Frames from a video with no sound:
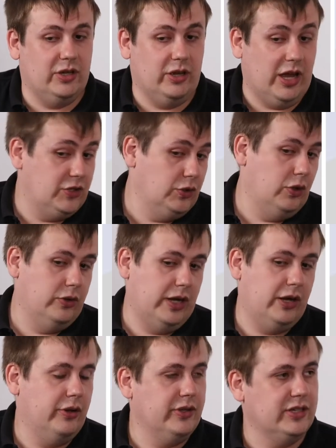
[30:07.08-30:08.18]
as you go
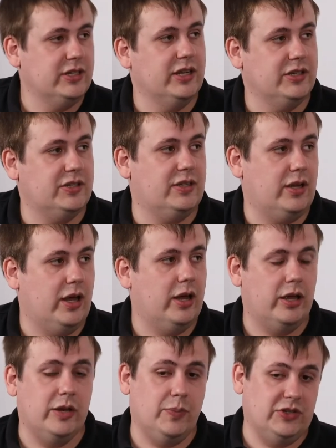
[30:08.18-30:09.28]
down on this list,
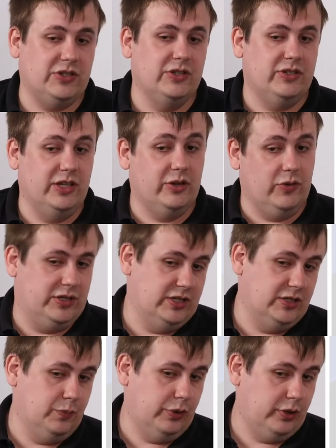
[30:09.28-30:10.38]
the persistence
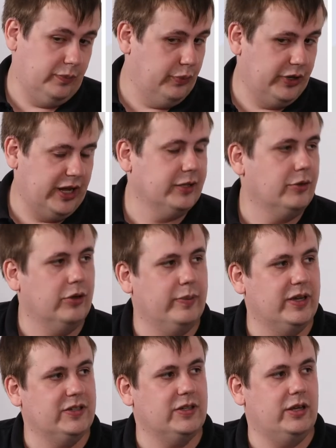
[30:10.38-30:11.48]
increases per category,
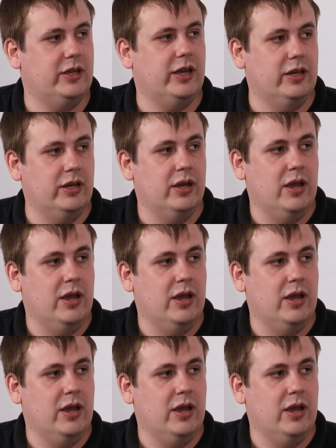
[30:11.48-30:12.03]
basically. And